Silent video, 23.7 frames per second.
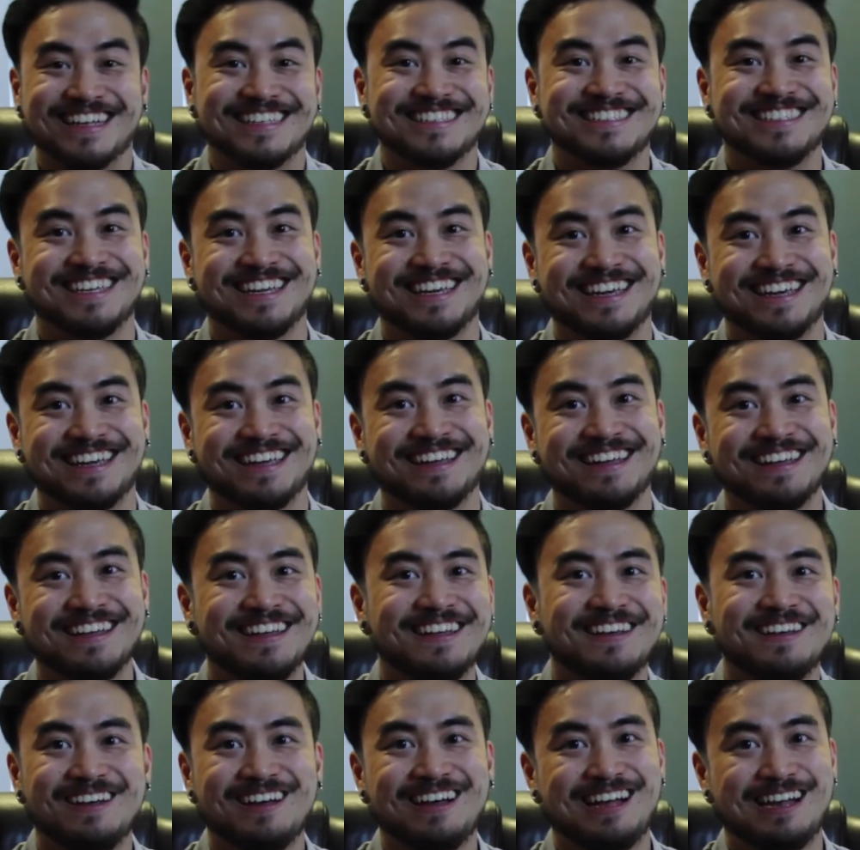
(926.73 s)
Kasi,
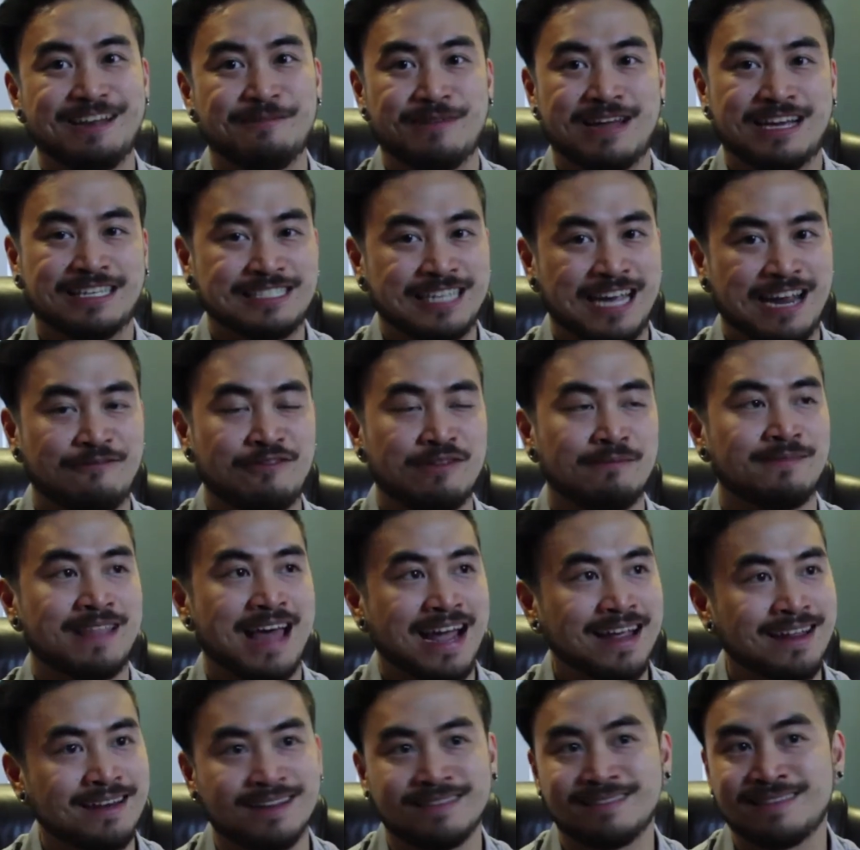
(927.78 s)
alam mo, aside from
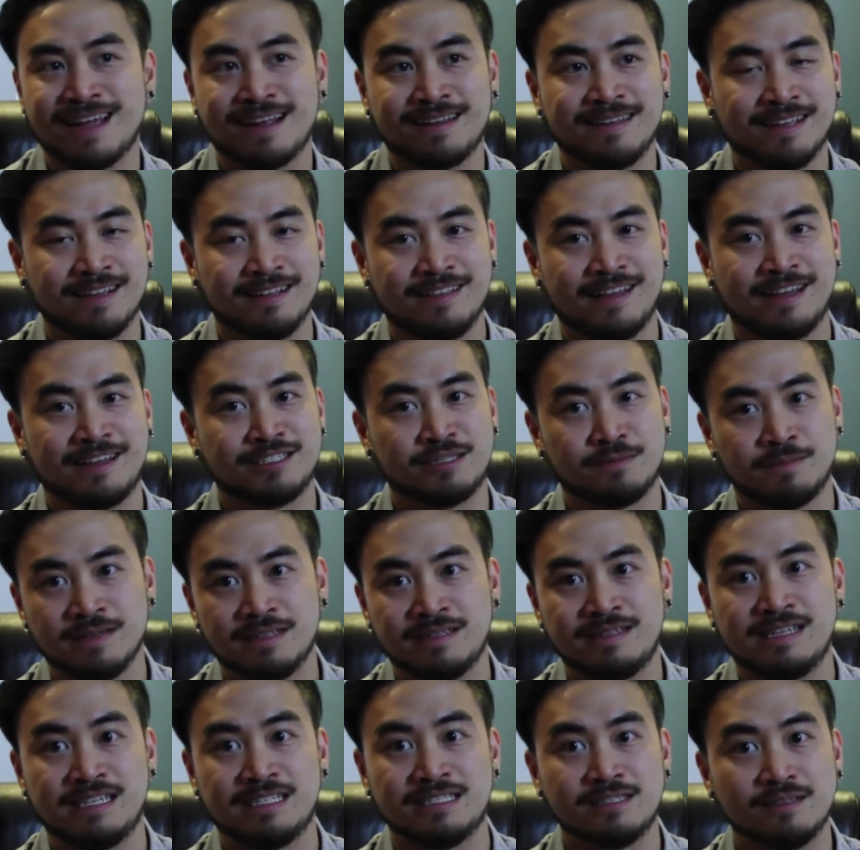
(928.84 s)
lacking the technical
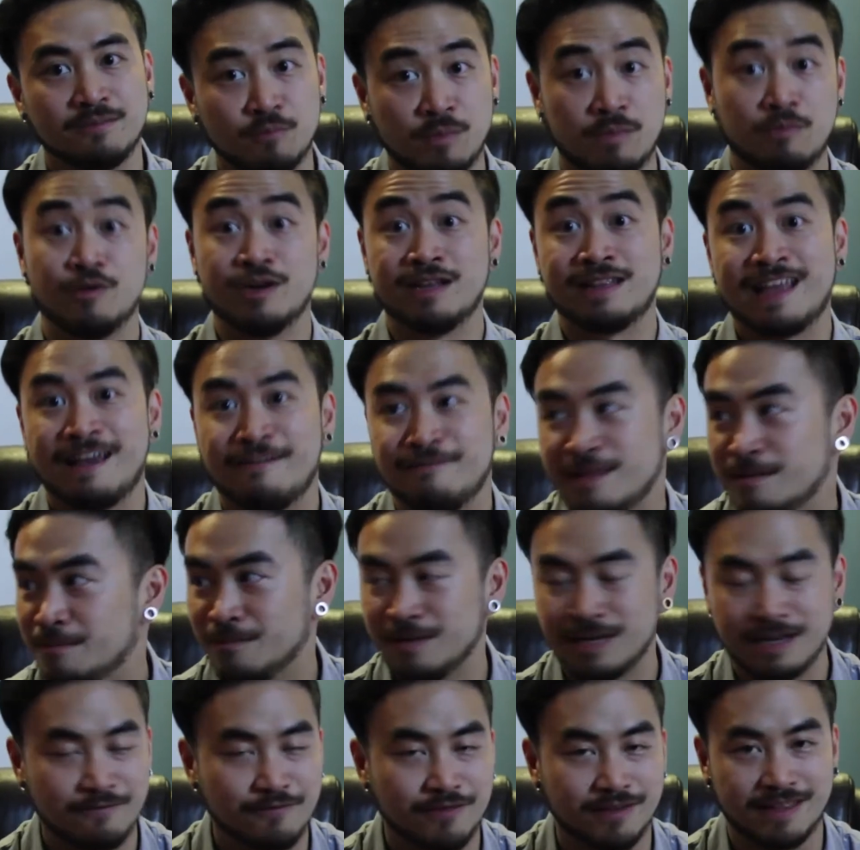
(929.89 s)
expertise, we wouldn't have the
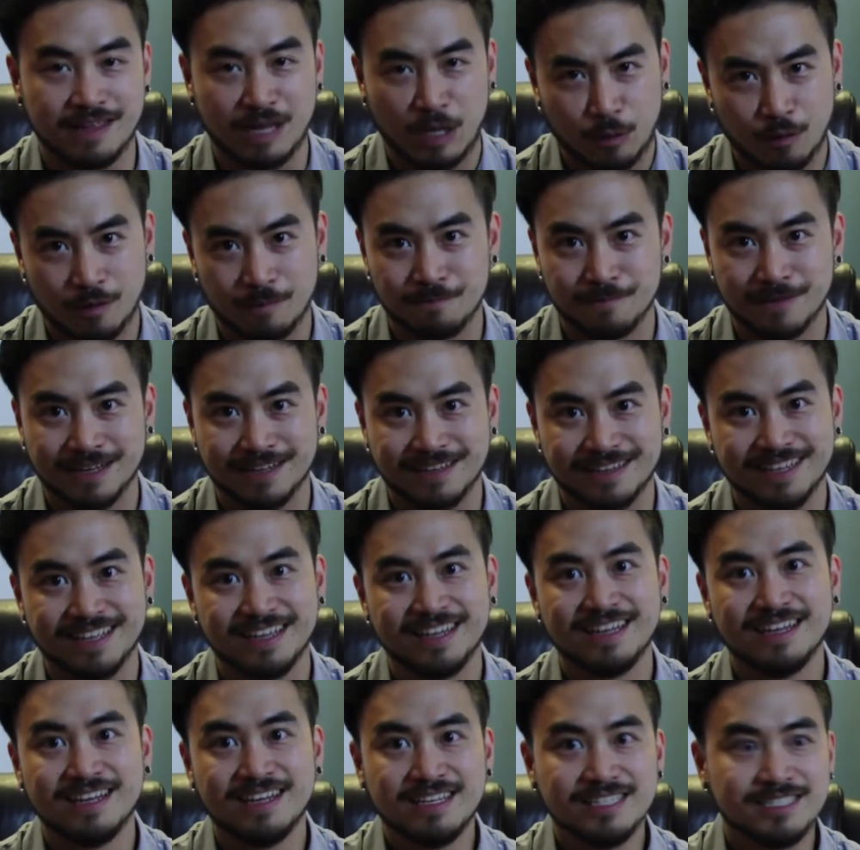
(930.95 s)
money for the equipment.
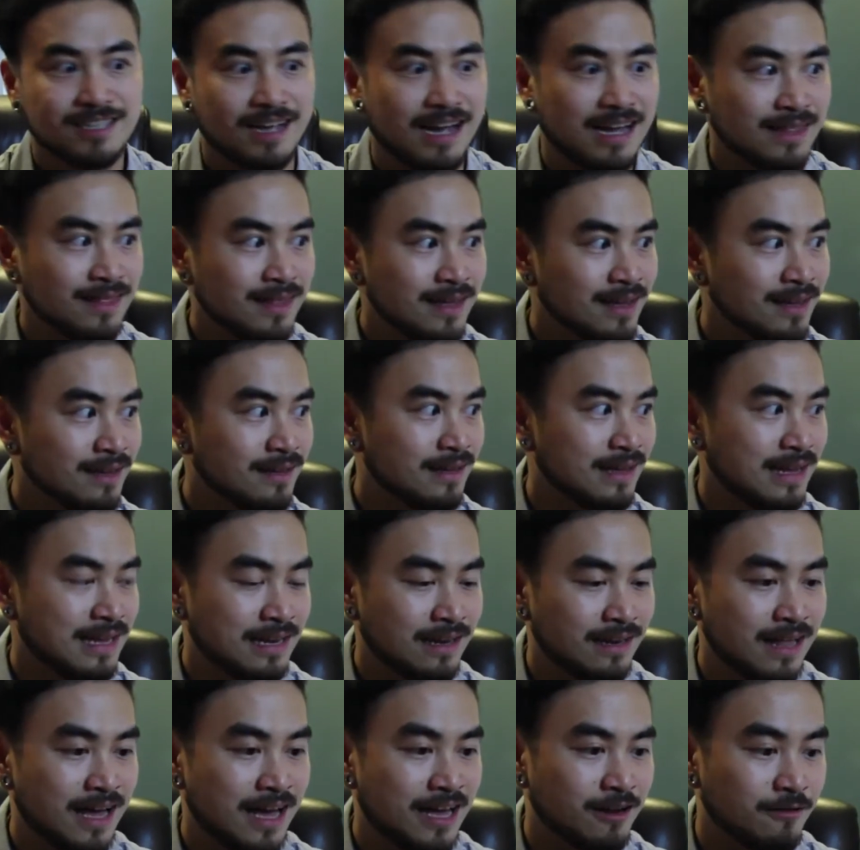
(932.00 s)
So I think in
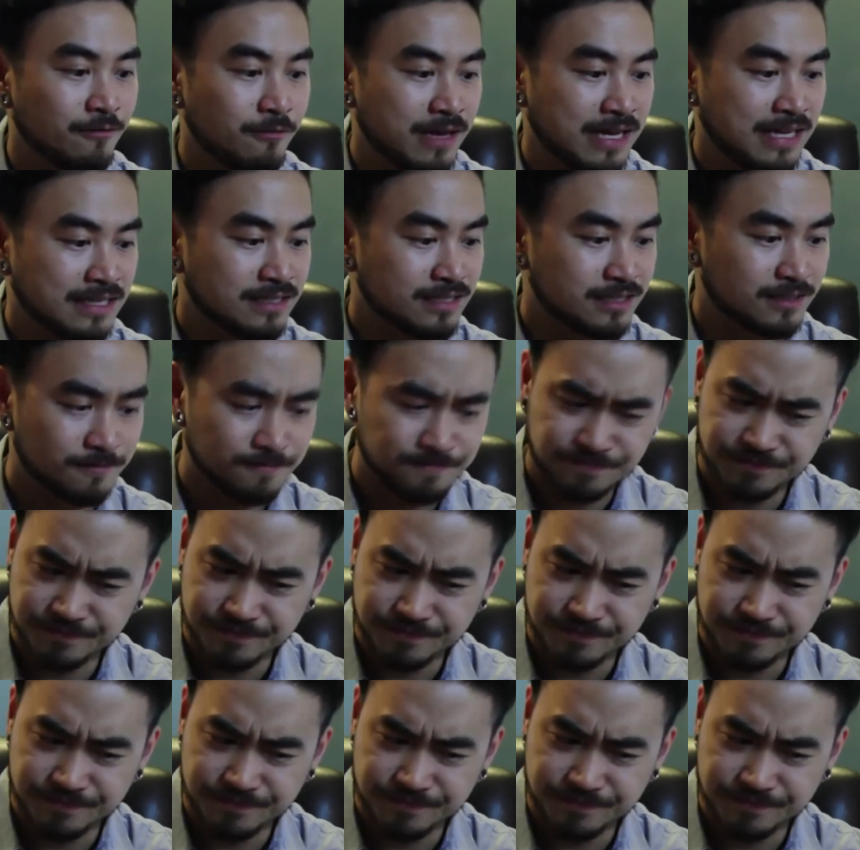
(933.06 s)
a lot of ways,